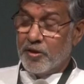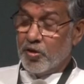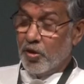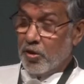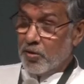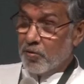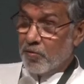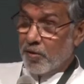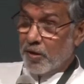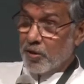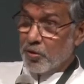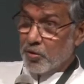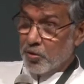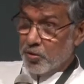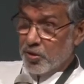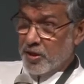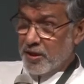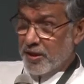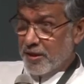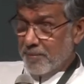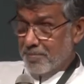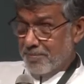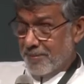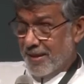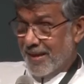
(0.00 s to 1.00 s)
don't want to
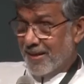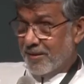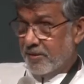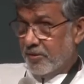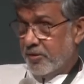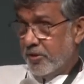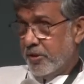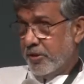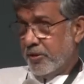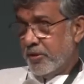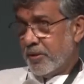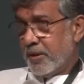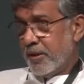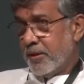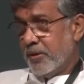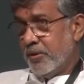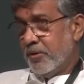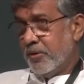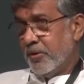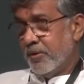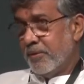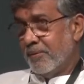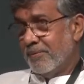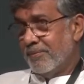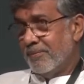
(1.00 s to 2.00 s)
see a man, she
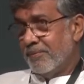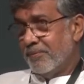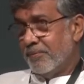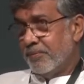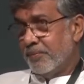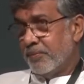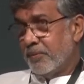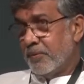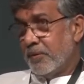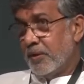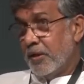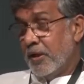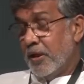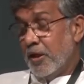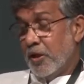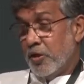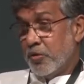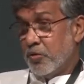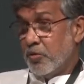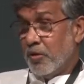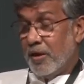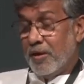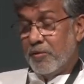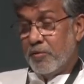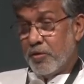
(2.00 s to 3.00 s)
said.
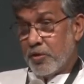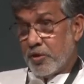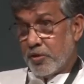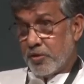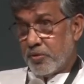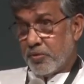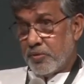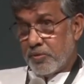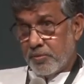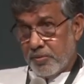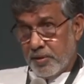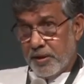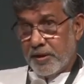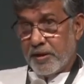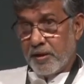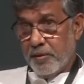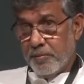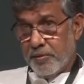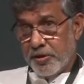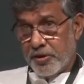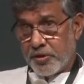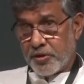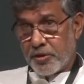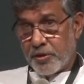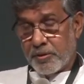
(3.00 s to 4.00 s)
So I was a little
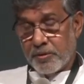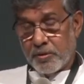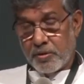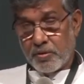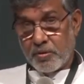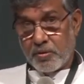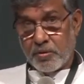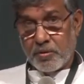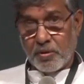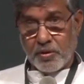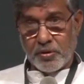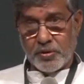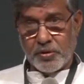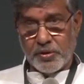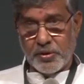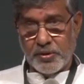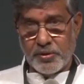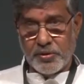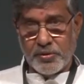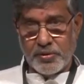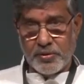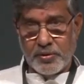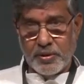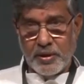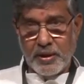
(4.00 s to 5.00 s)
bit
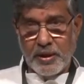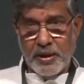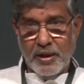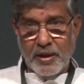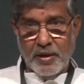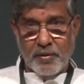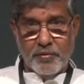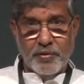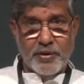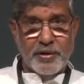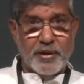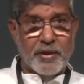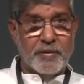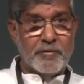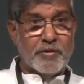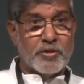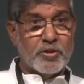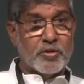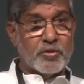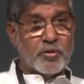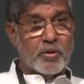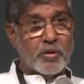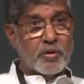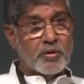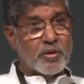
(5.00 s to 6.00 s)
cautious when I was
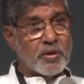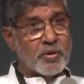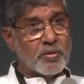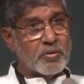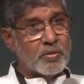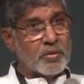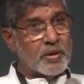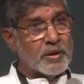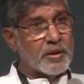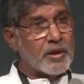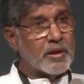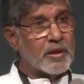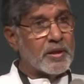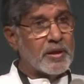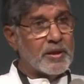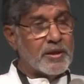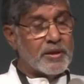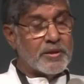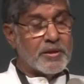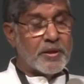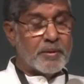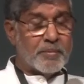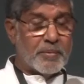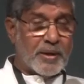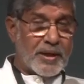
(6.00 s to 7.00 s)
talking to other
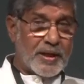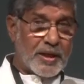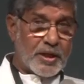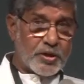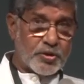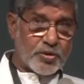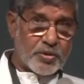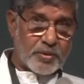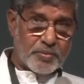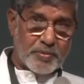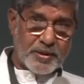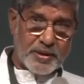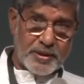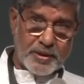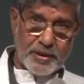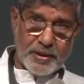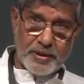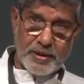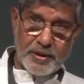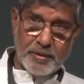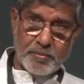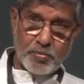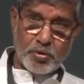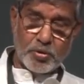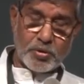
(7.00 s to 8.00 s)
girls in my ashram in
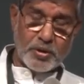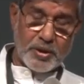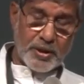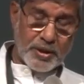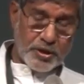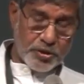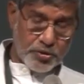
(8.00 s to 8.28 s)
Delhi, Mukti